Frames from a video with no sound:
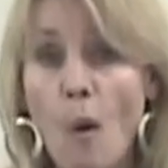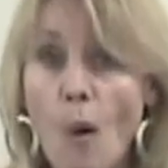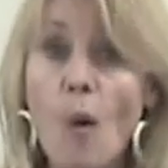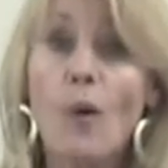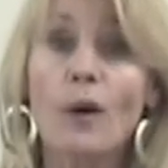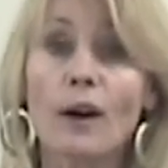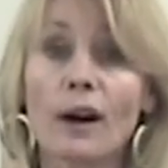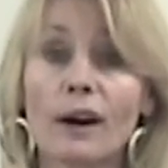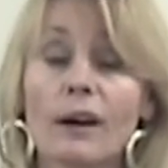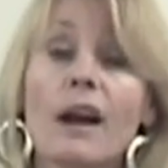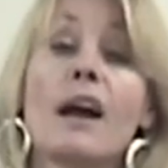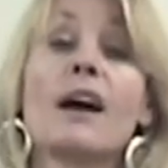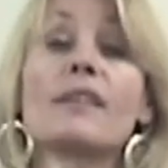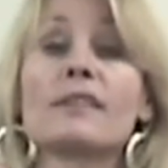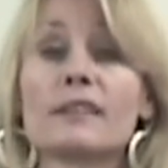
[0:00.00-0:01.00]
or
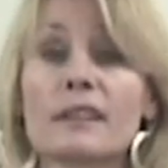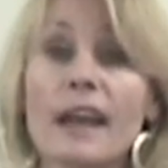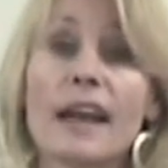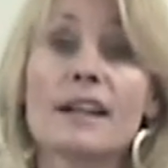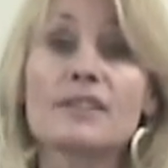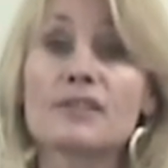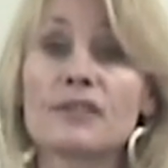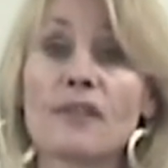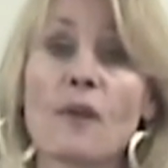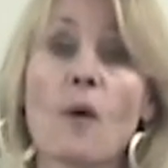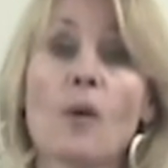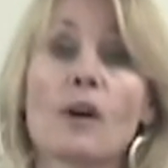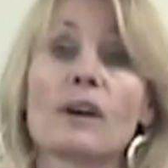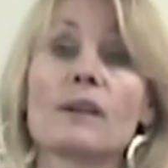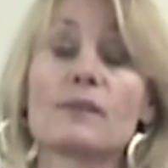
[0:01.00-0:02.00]
the last
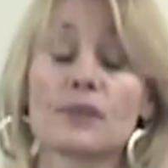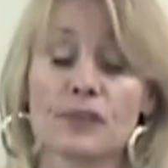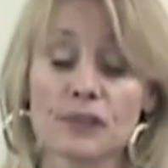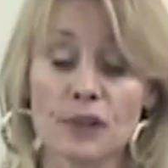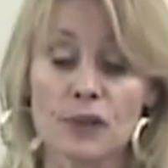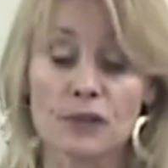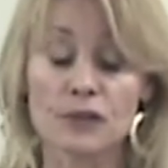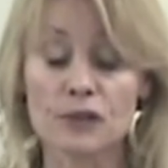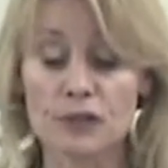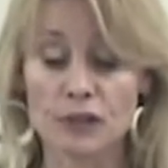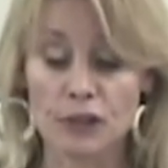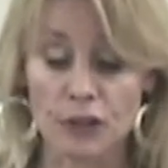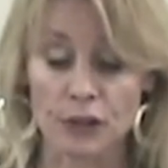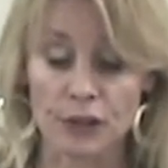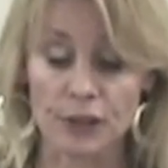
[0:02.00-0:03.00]
4 of their Social
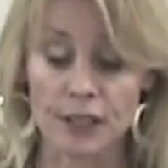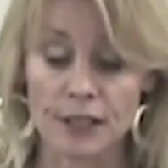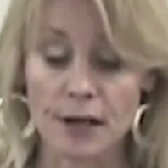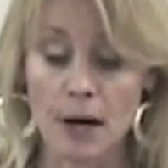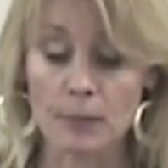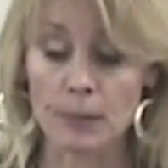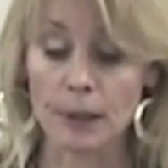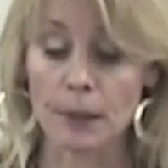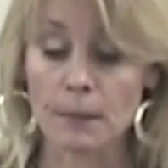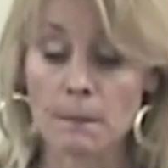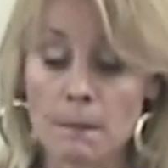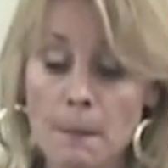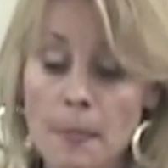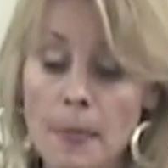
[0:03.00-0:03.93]
Security number.